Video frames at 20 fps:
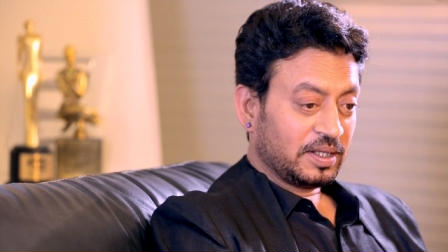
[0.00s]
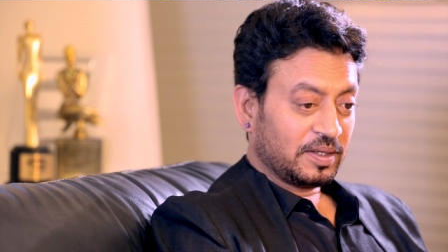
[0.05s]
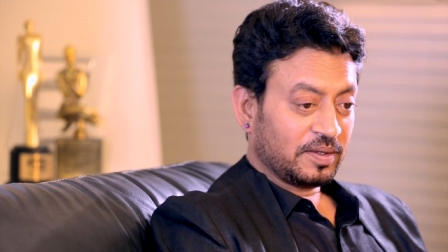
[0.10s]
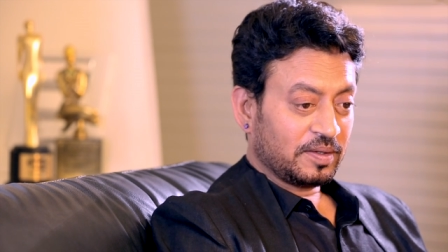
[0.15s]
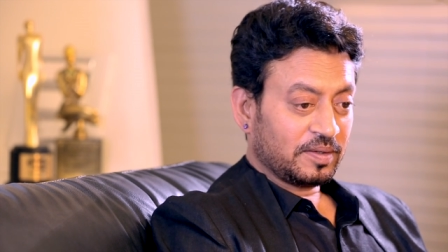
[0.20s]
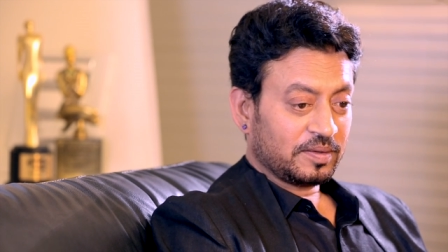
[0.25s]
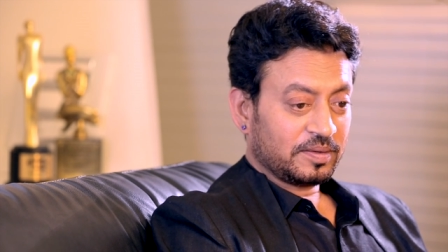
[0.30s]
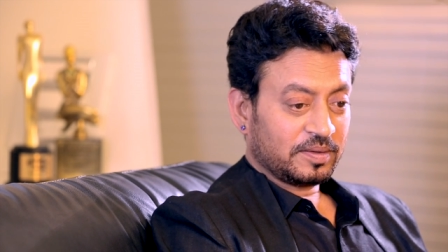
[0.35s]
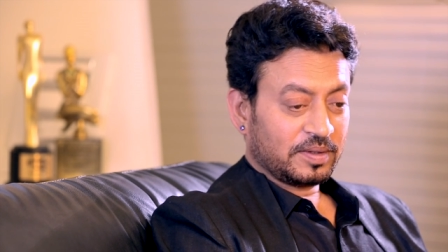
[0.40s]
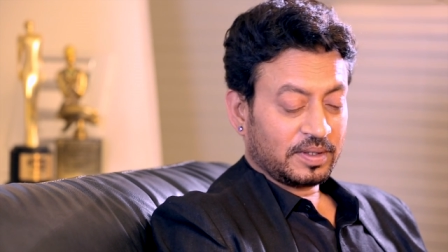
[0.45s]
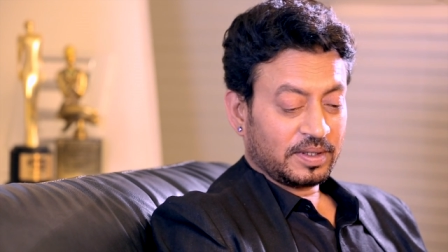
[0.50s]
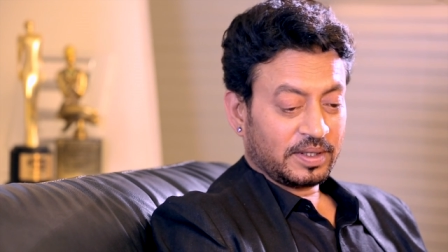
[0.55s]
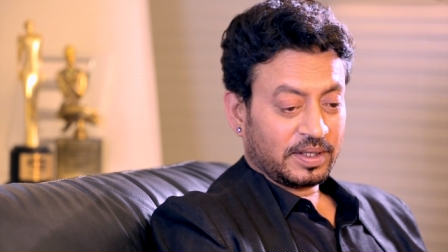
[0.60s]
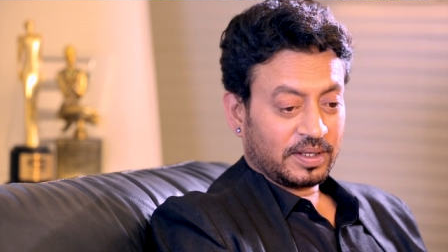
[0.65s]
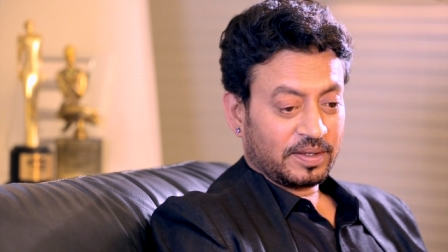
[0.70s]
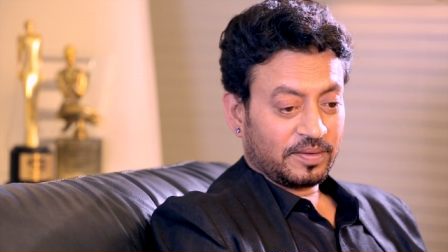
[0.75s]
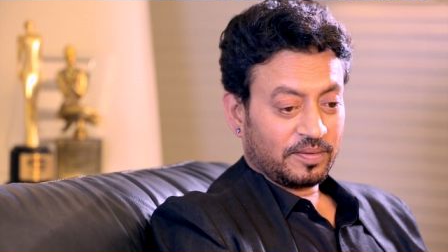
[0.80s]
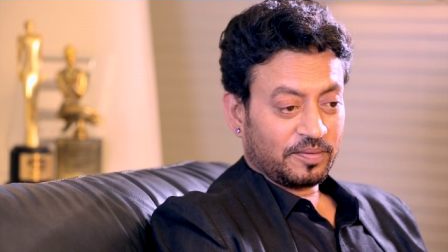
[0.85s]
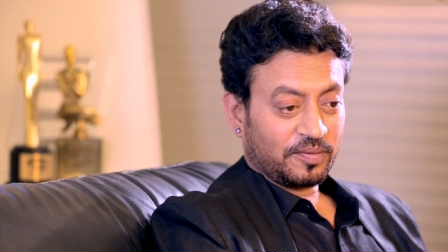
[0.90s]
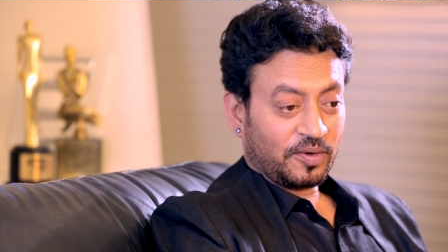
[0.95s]
You know,
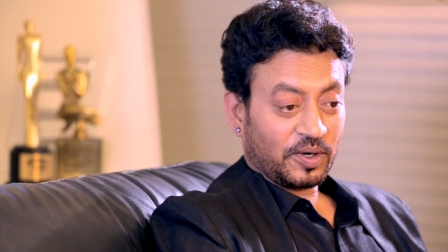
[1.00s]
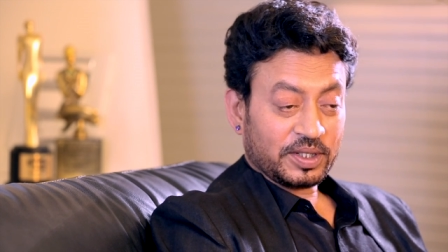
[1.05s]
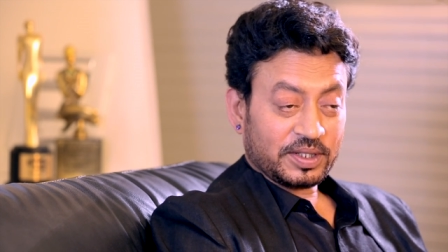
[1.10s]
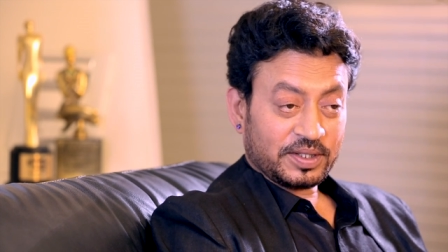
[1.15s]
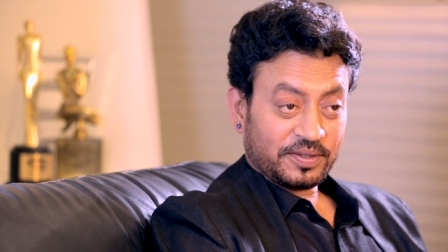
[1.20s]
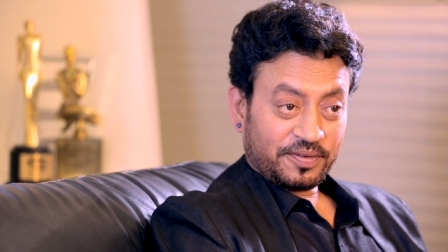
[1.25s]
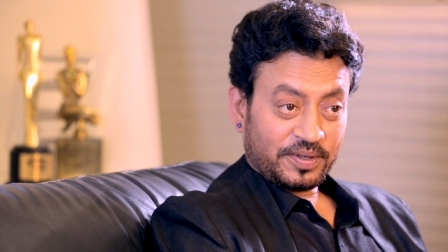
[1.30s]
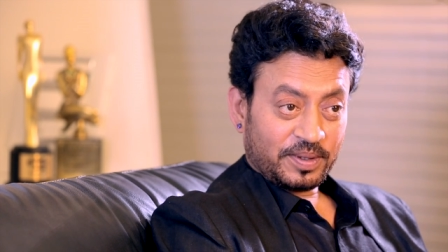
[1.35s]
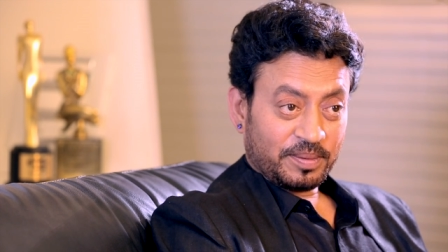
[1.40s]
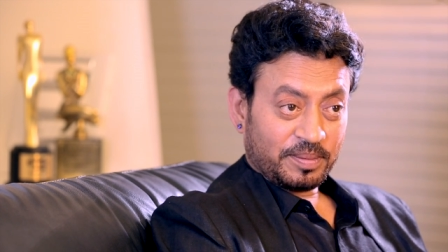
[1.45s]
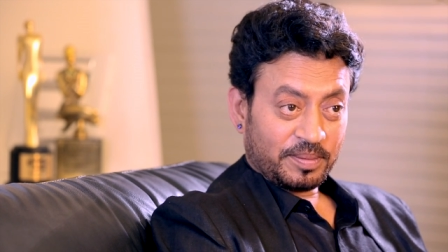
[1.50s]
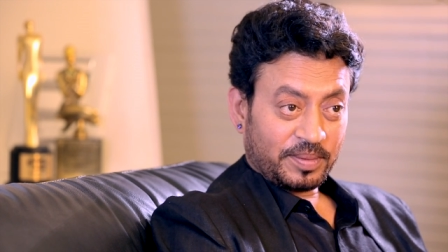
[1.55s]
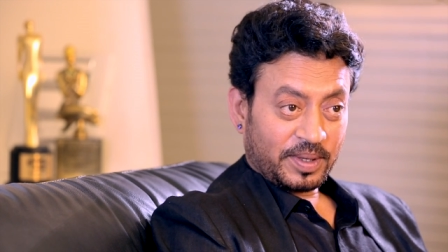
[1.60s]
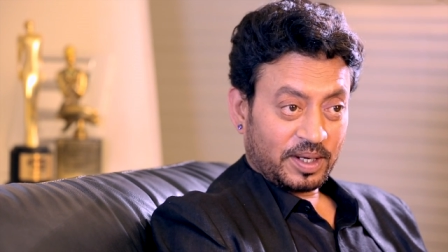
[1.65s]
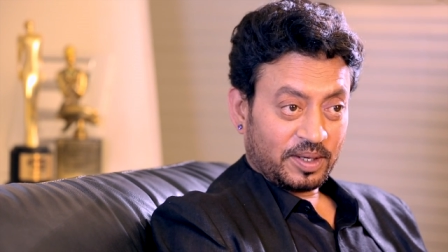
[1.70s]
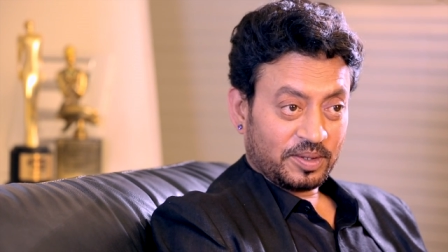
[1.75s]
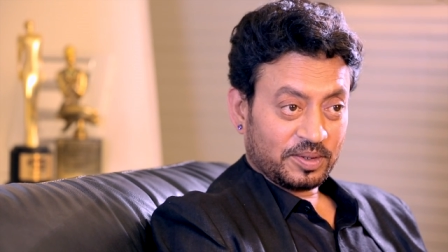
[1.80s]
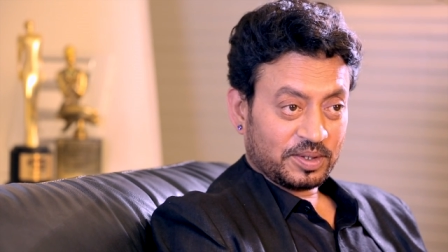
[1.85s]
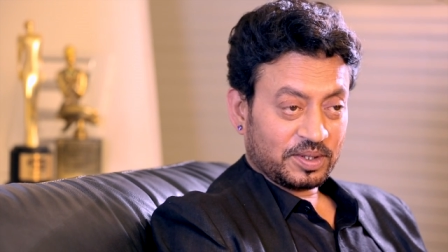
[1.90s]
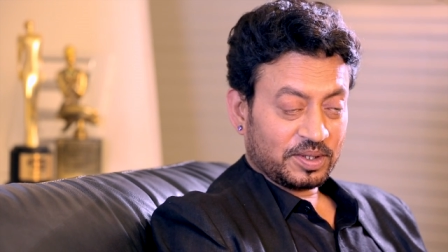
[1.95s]
what is the film
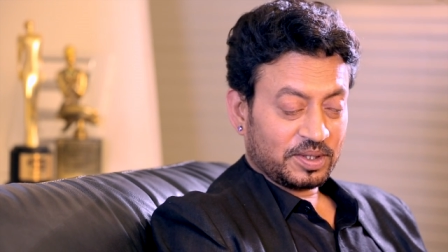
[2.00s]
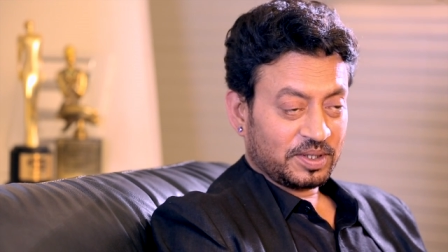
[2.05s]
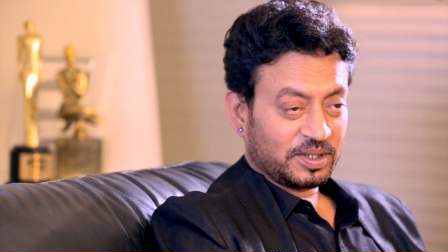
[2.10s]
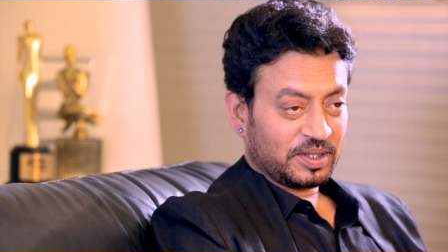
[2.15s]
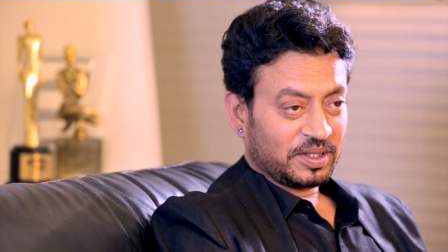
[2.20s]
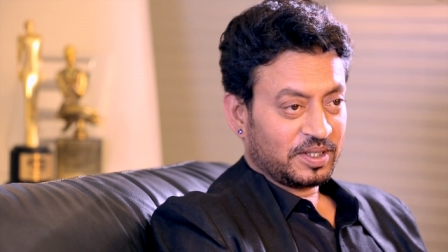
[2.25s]
about,